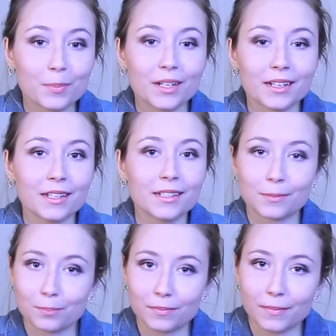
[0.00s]

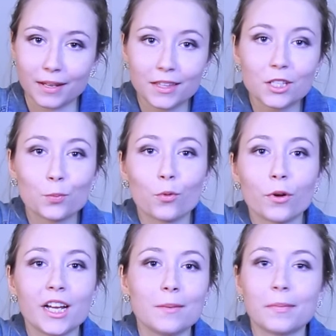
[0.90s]
because at this
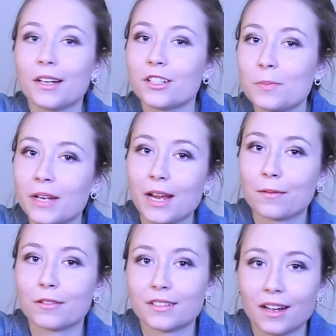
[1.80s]
point, my
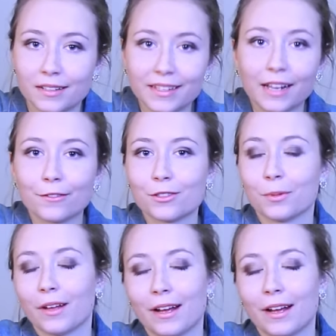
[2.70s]
GPA was not salvageable.